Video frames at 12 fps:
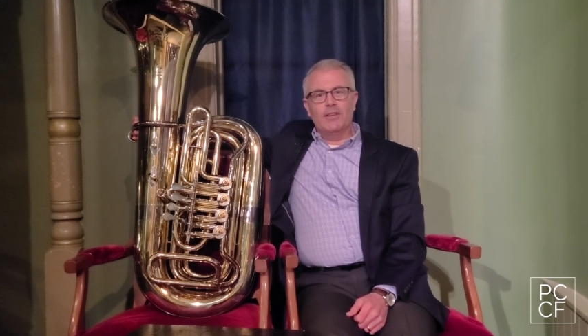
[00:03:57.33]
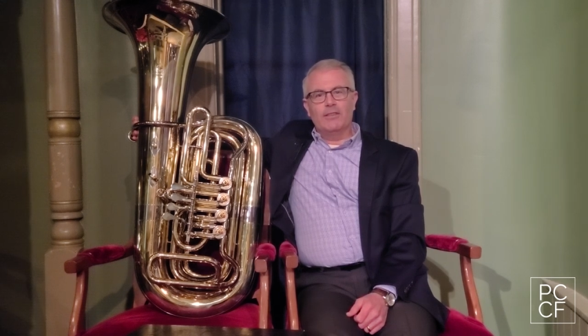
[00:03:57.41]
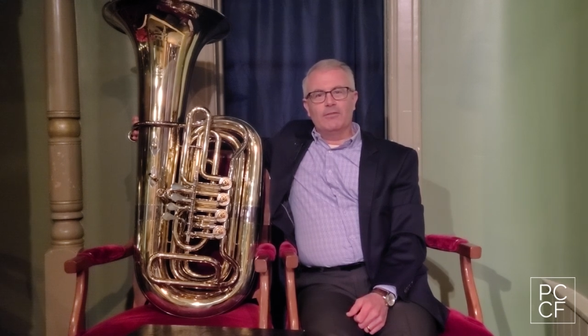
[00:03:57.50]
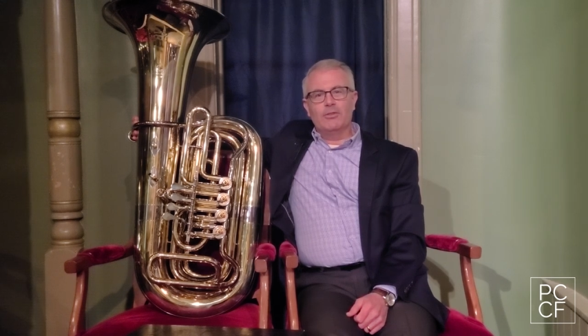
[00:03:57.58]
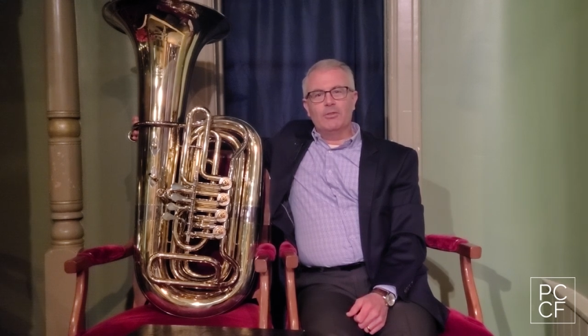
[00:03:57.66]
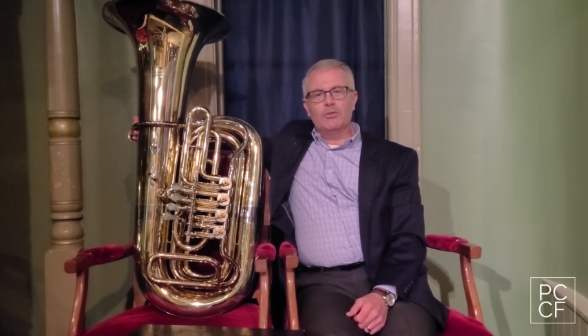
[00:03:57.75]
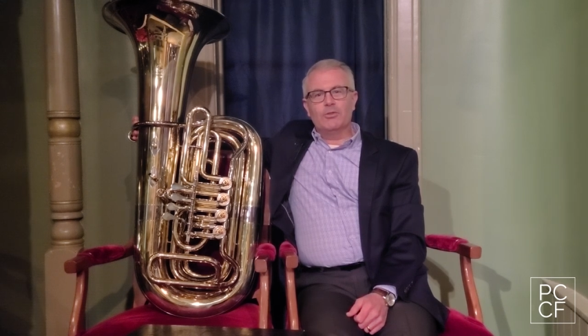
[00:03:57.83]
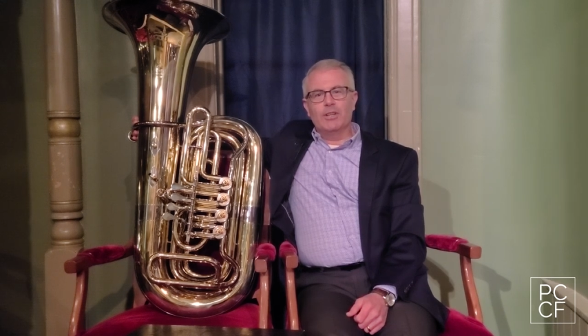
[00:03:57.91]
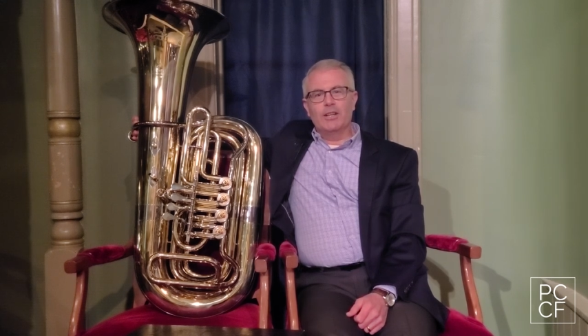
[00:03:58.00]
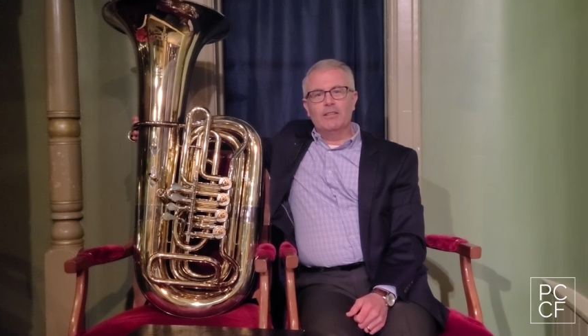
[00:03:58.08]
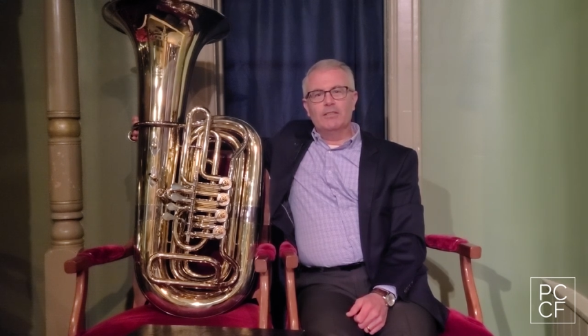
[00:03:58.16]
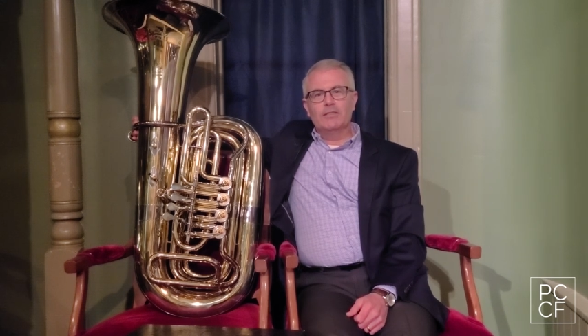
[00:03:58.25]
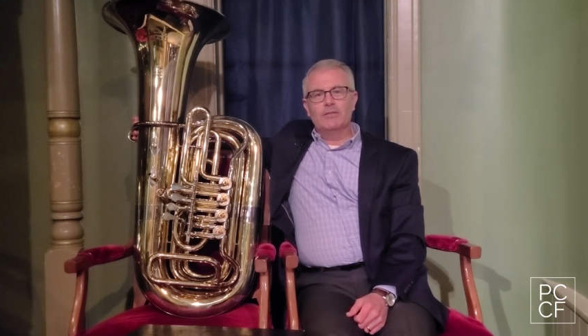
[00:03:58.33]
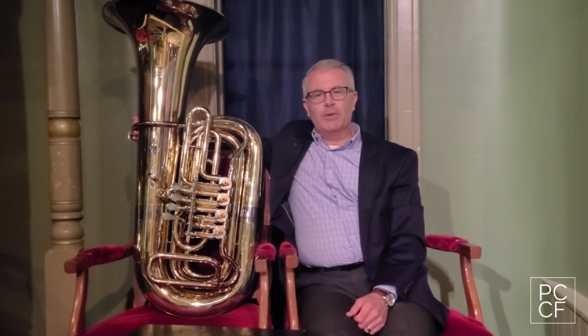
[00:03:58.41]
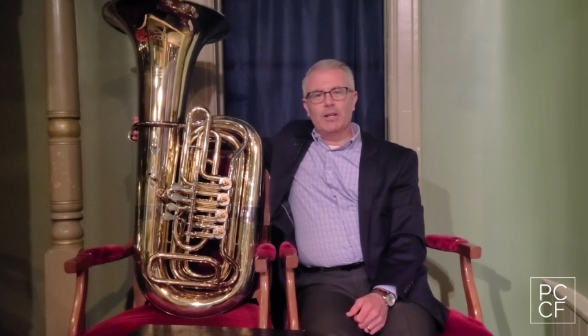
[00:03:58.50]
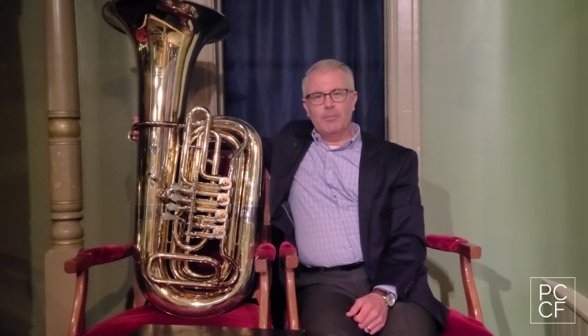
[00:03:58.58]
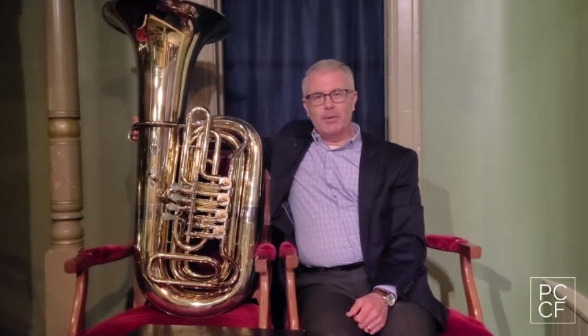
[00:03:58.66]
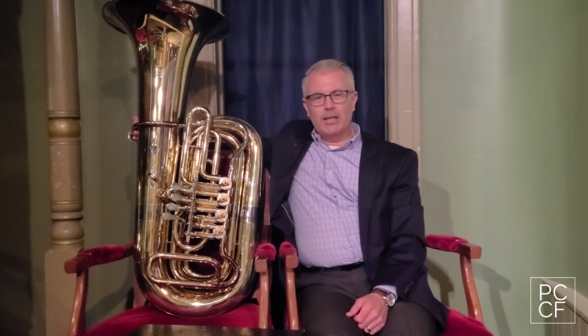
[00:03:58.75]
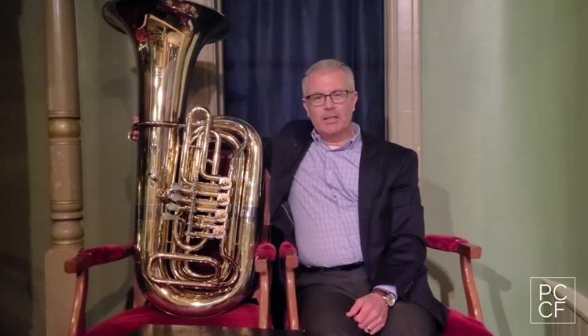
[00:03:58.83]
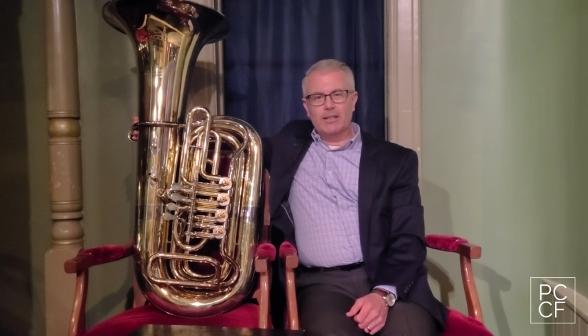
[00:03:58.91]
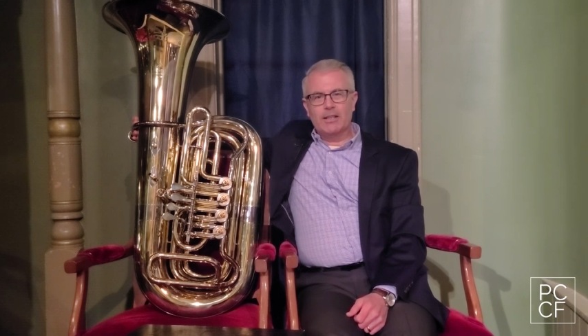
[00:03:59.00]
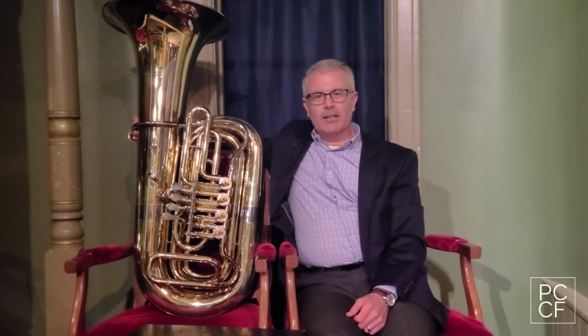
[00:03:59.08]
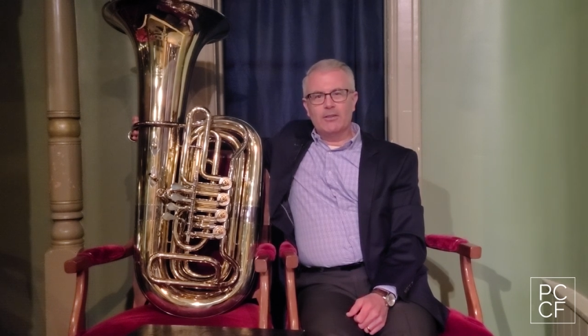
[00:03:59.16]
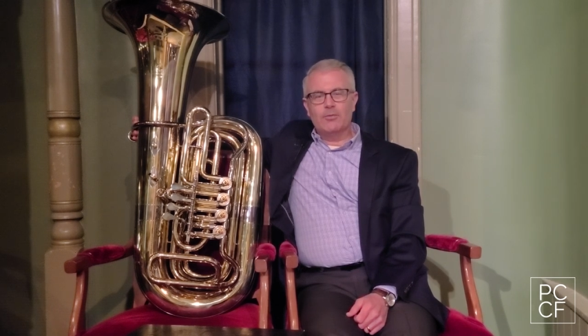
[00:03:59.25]
anniversary by making a
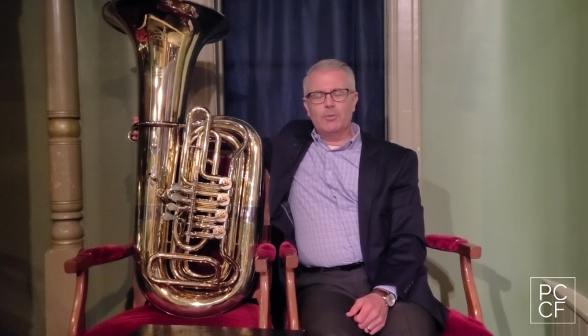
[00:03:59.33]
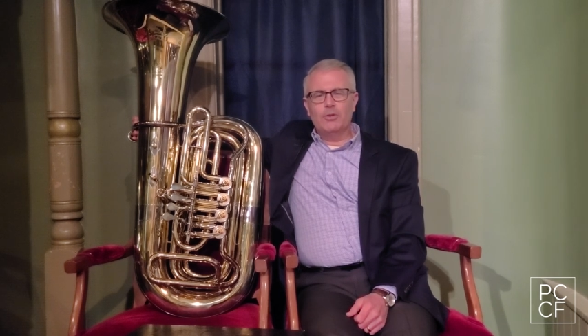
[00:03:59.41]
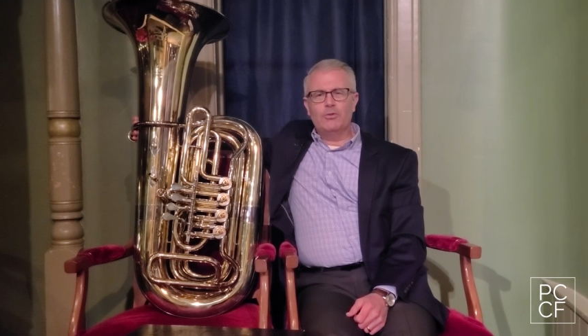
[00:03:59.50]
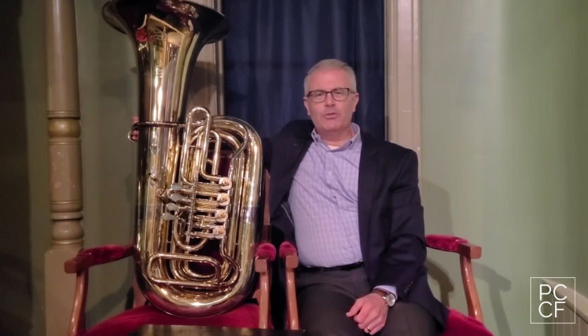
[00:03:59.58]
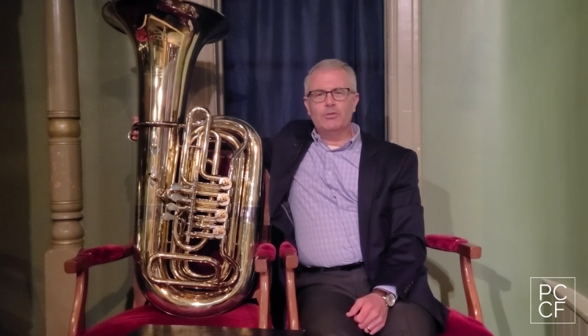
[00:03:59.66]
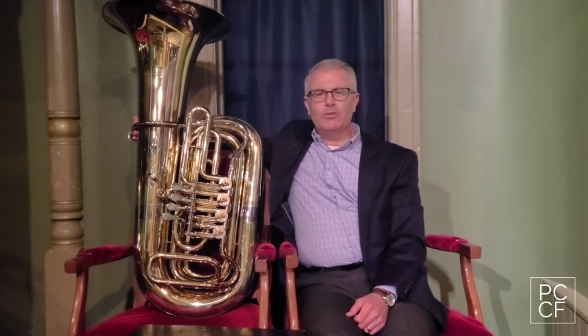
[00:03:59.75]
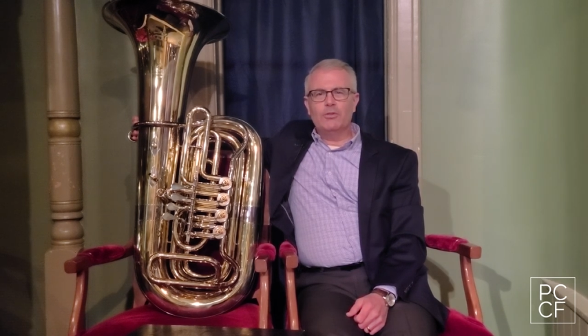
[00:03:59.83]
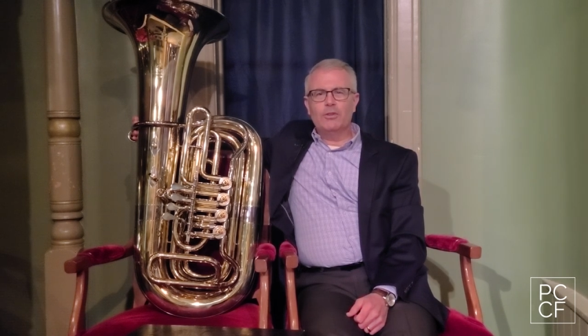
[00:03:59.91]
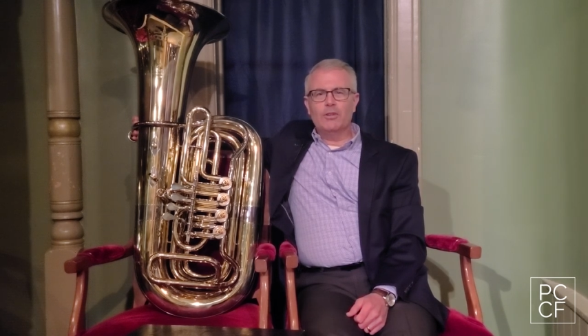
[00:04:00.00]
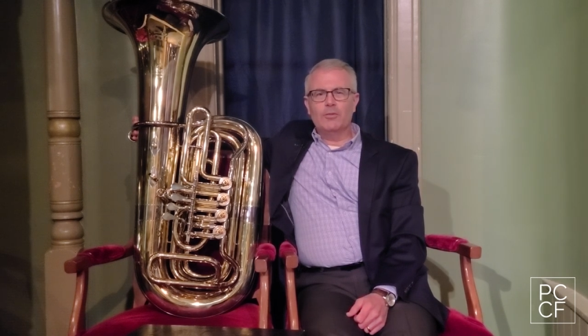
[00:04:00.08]
contribution to the